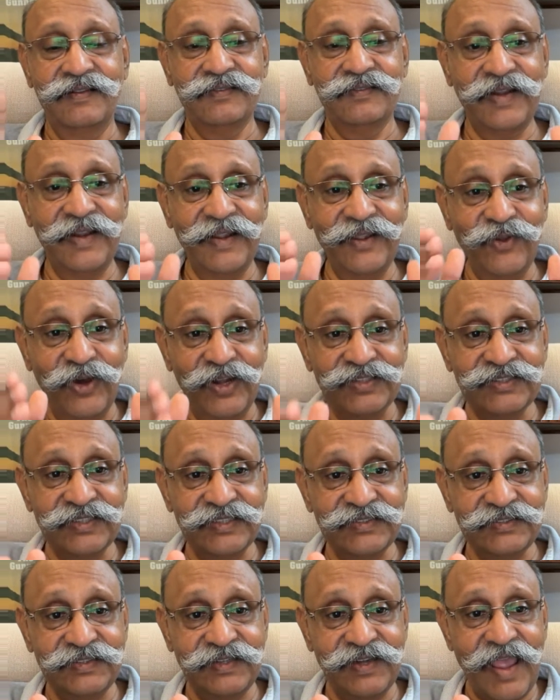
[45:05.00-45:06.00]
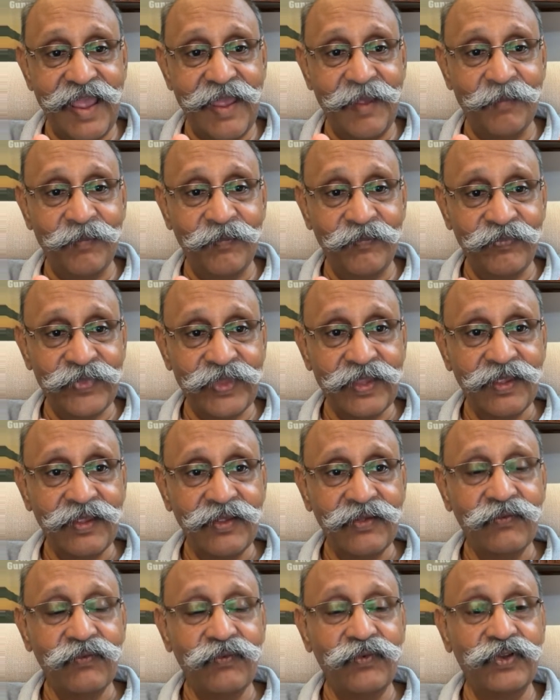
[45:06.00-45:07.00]
Three Gorges Dam.
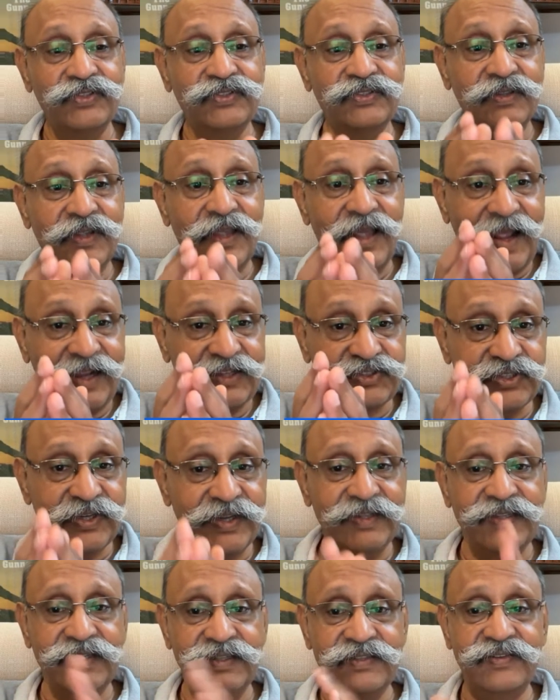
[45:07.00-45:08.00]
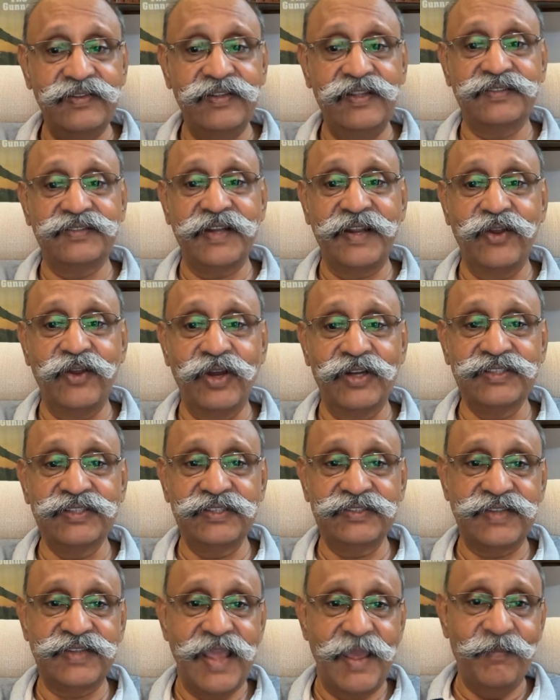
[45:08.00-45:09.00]
Well, actually, this is the Three
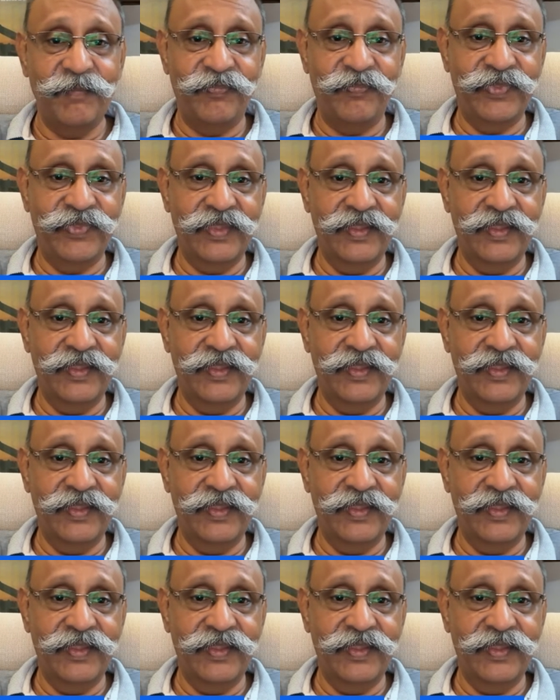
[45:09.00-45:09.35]
Gorges Dam.